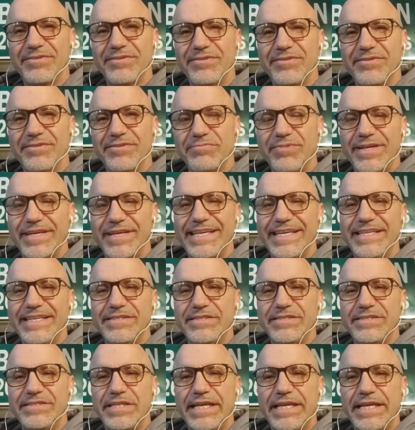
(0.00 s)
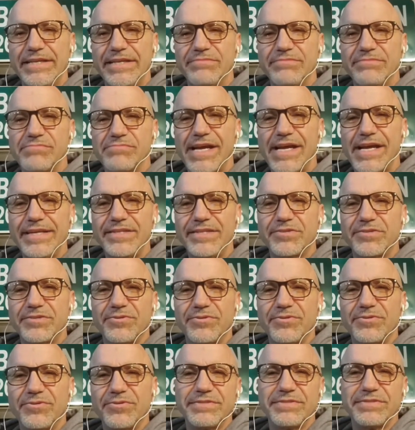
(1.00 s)
in high school
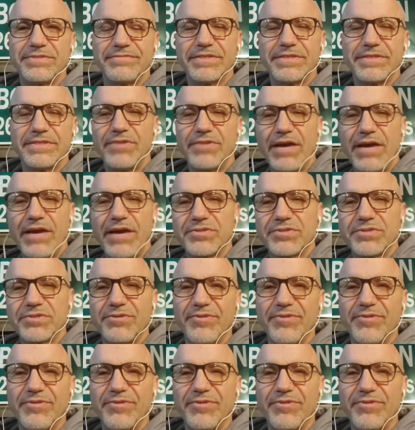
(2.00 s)
and when I was growing up,